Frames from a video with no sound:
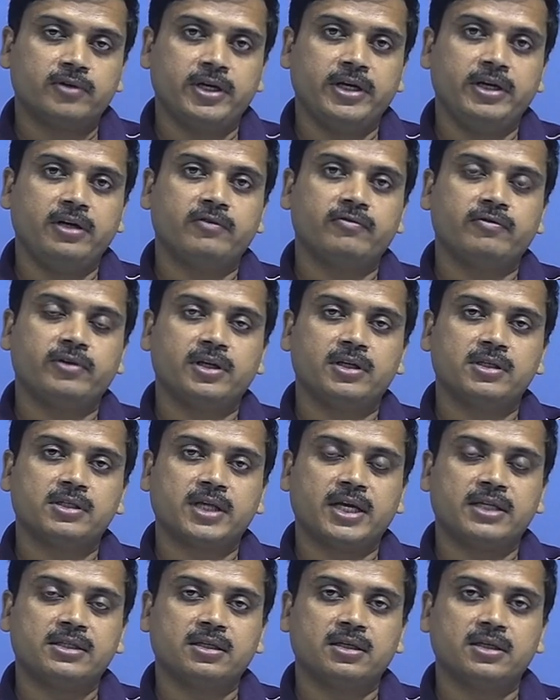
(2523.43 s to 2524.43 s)
interference
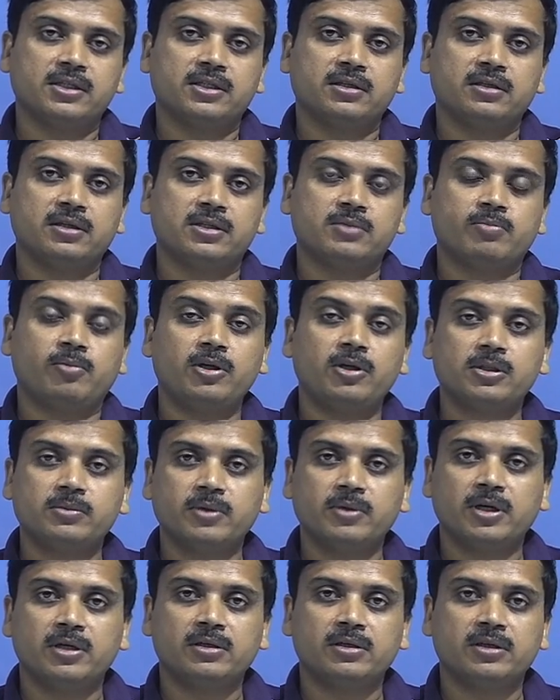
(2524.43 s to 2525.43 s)
cancellation is
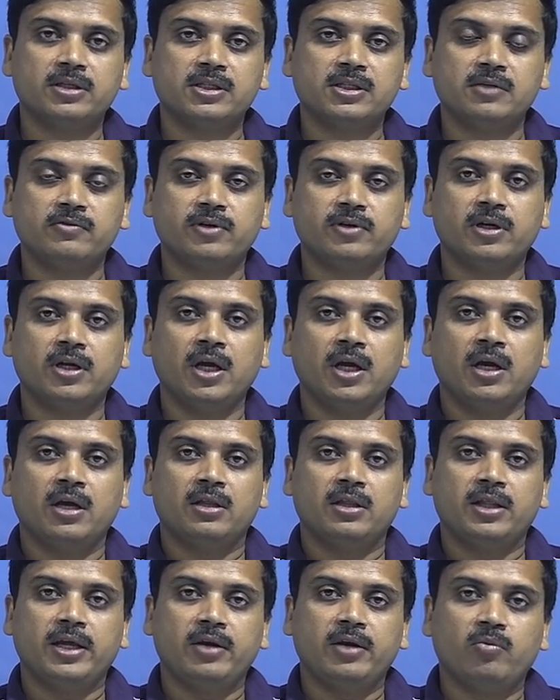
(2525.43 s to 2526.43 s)
possible at the receiver,
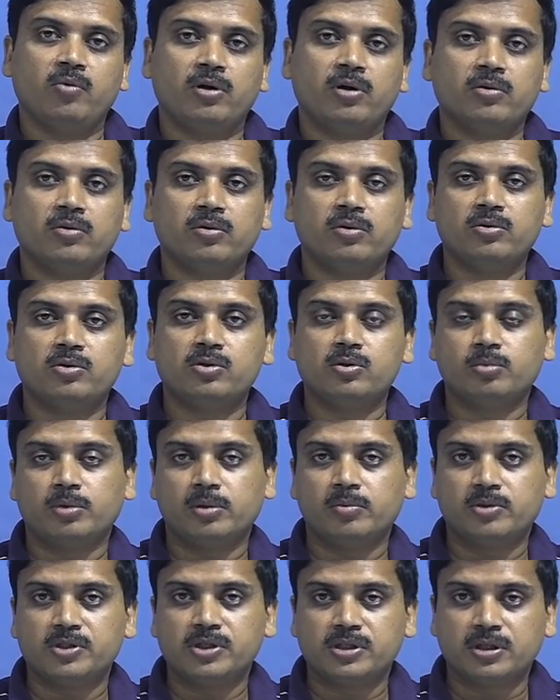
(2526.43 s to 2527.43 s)
then one could do
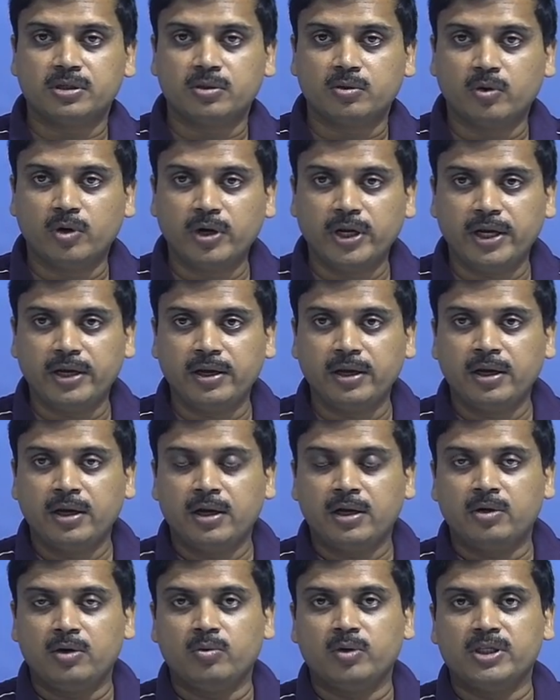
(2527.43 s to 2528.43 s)
superposition coding
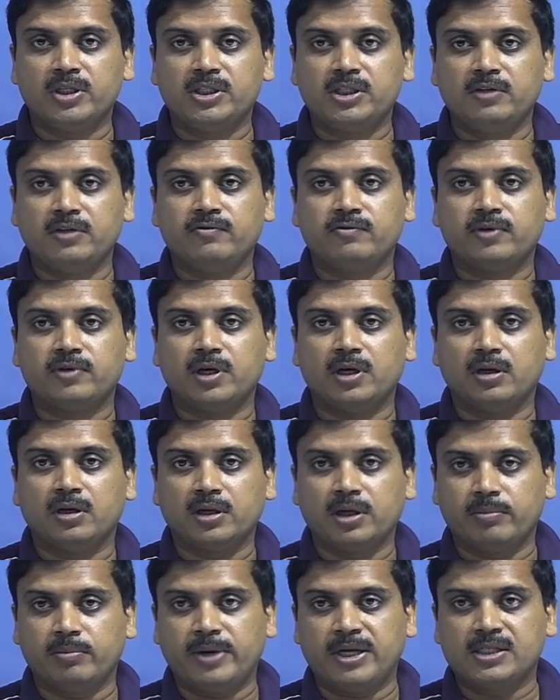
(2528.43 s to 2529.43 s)
to achieve
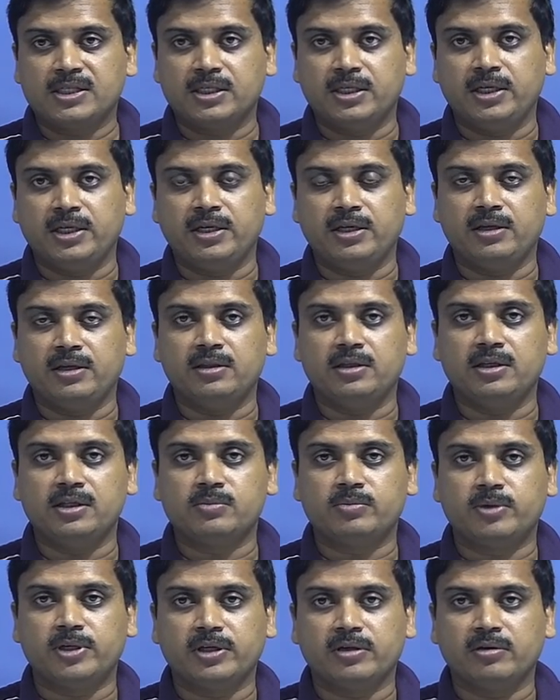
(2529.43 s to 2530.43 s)
capacity in these
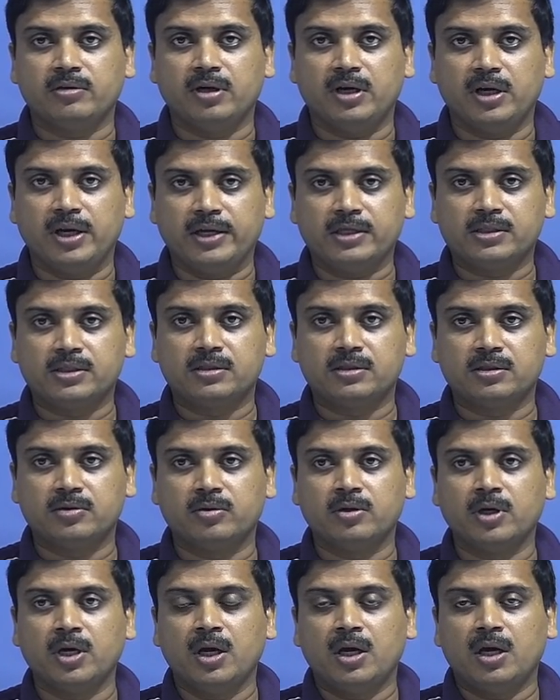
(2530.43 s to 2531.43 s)
particular links.
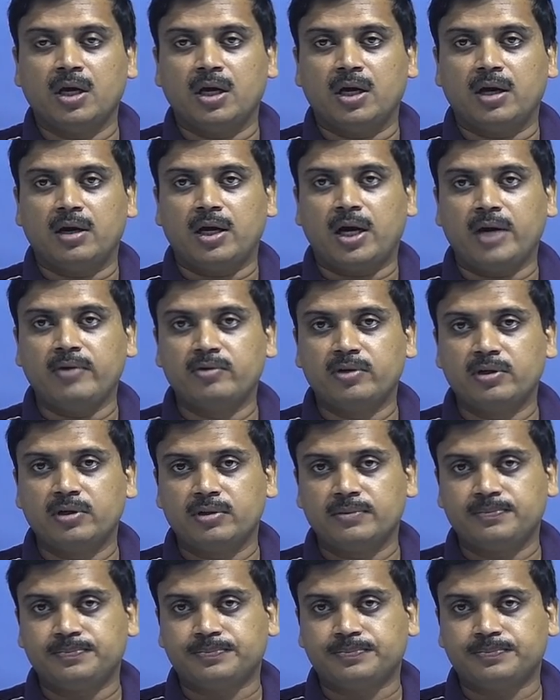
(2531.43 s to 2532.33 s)
So I would